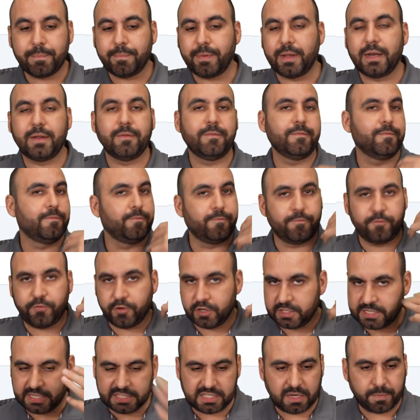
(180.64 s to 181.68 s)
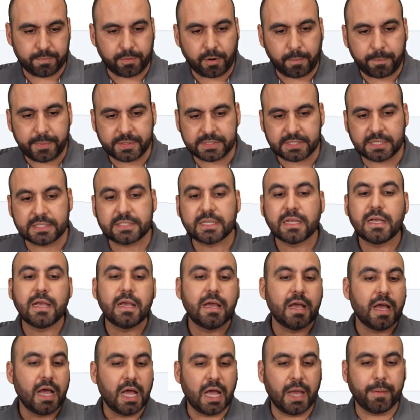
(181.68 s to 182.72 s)
but for testing purposes,
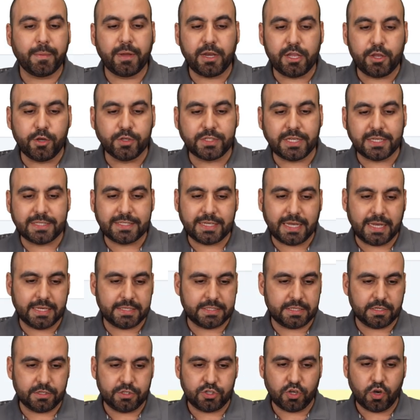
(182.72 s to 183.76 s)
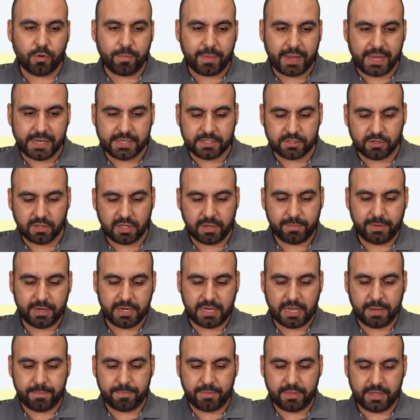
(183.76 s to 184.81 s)
I'm going to use a test domain. So let me
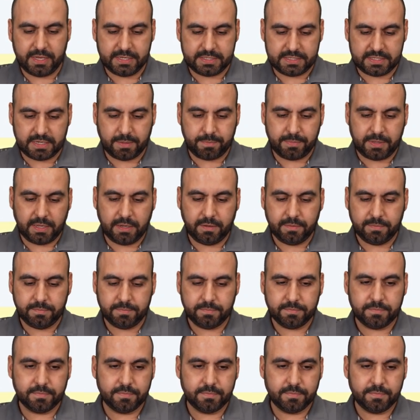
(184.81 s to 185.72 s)
name this something.